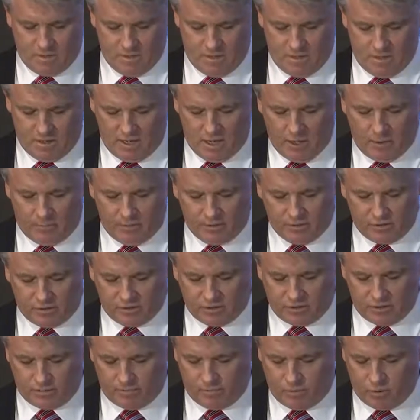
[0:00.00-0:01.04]
helping to
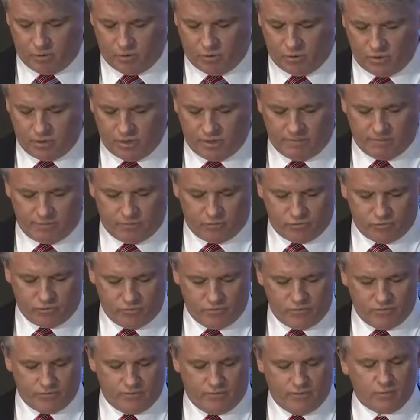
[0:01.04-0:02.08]
support
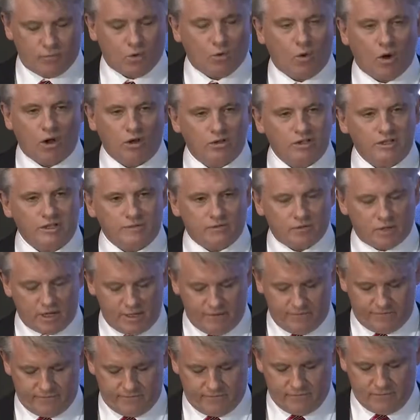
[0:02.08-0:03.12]
improved quality of
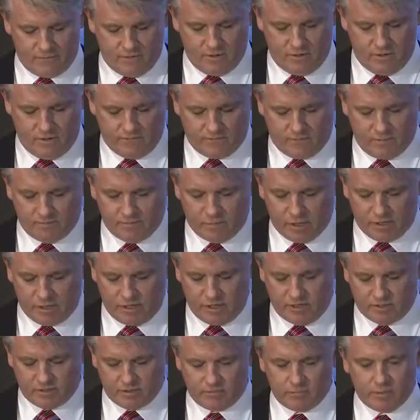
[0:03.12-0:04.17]
life for
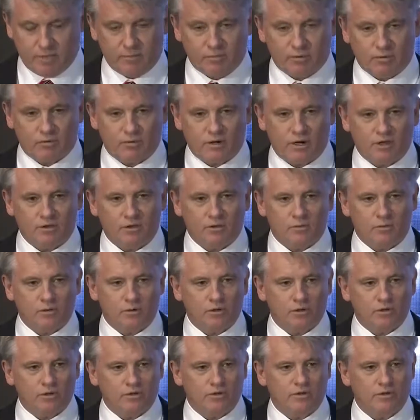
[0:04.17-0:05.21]
billions of people around the
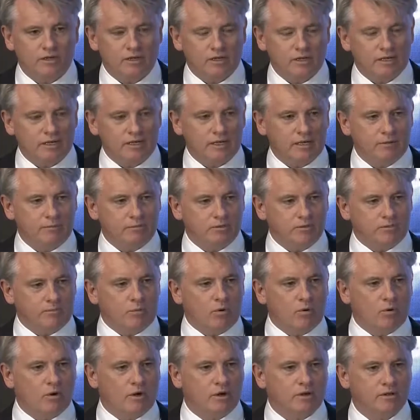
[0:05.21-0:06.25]
world and help
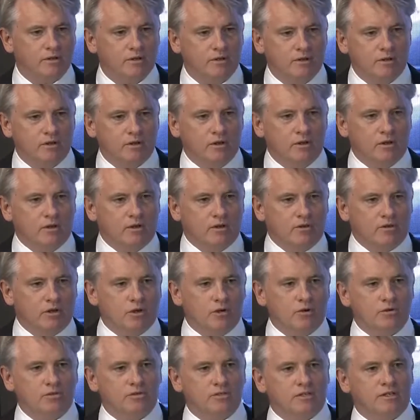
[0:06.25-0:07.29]
support
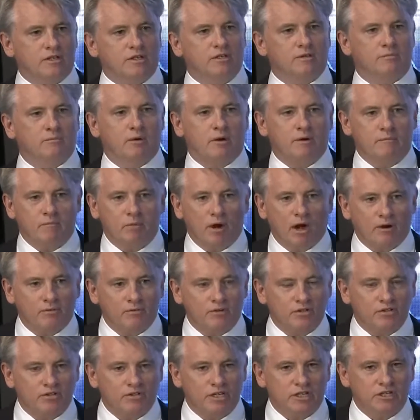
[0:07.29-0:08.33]
those in the
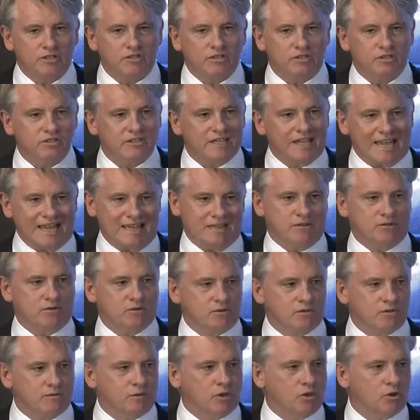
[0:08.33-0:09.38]
impoverished nations to enter
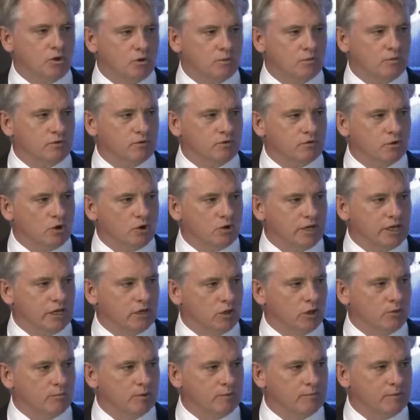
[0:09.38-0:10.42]
the growing
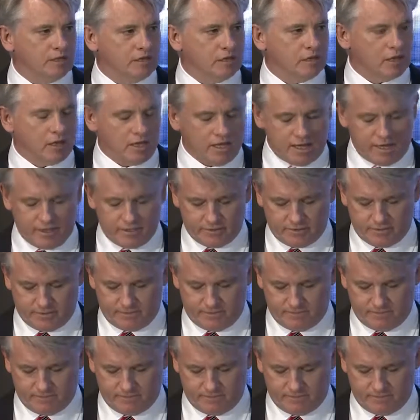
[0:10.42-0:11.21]
global middle class.